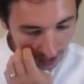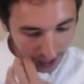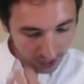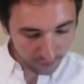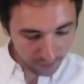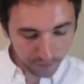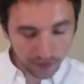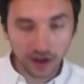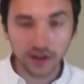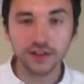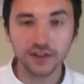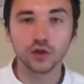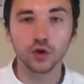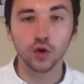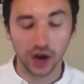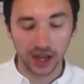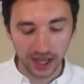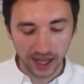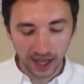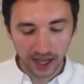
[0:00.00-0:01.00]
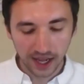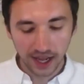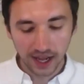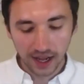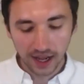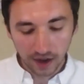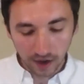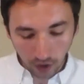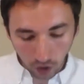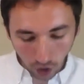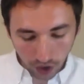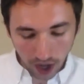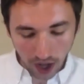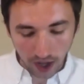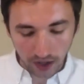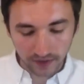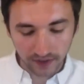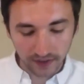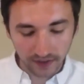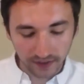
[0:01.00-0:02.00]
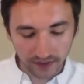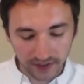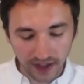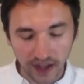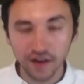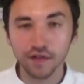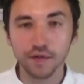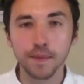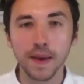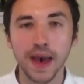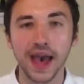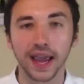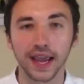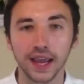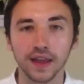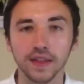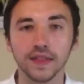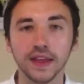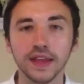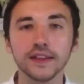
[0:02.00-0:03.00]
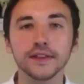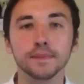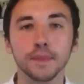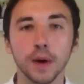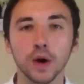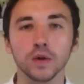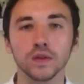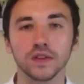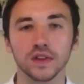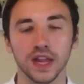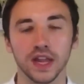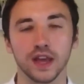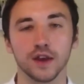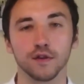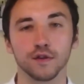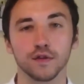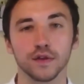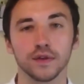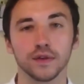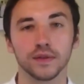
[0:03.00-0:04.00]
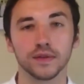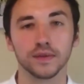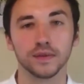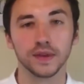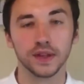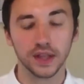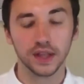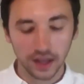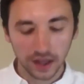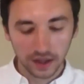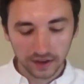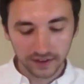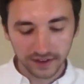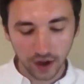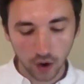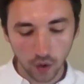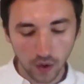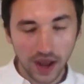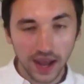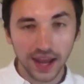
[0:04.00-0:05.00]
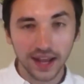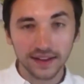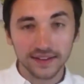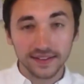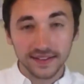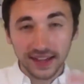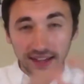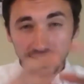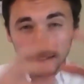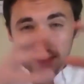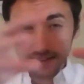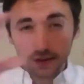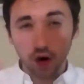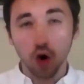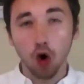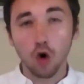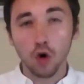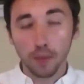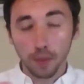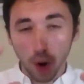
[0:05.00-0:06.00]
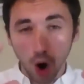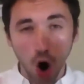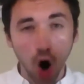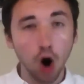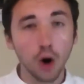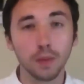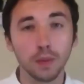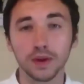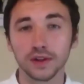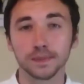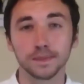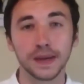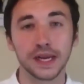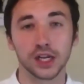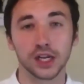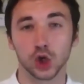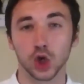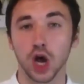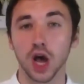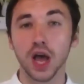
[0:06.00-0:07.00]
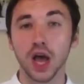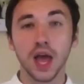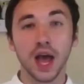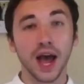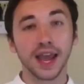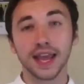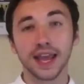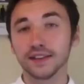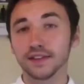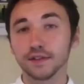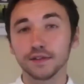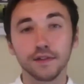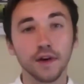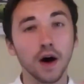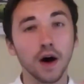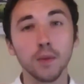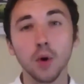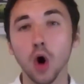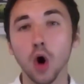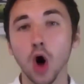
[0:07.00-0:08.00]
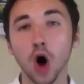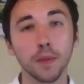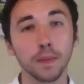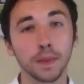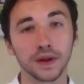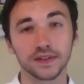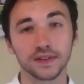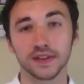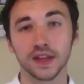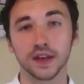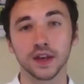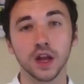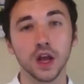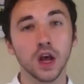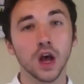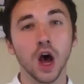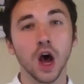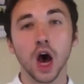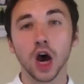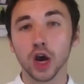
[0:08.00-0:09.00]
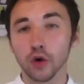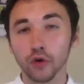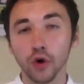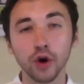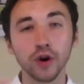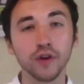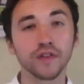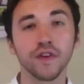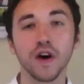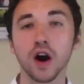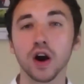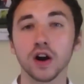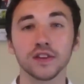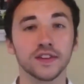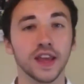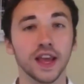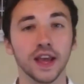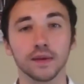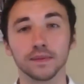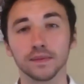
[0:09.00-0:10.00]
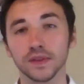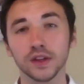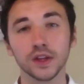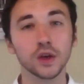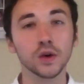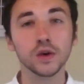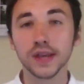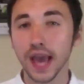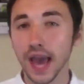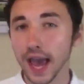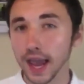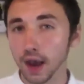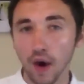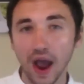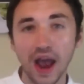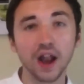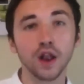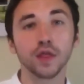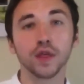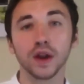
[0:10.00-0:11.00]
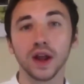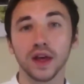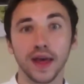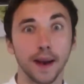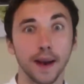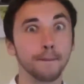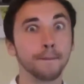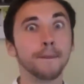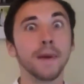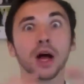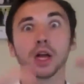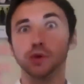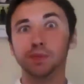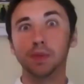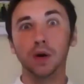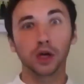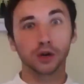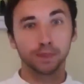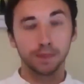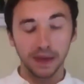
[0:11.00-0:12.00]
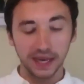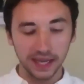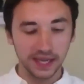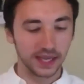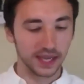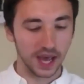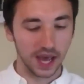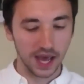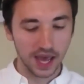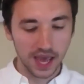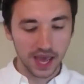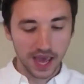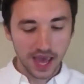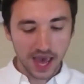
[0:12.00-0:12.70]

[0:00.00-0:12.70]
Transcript: in verse 3, God asks, "Son of man, can these bones live?" So he sees this horrible, hopeless picture, I guess far more hopeless than a coronavirus hit UK or anything like that, much, much bleaker.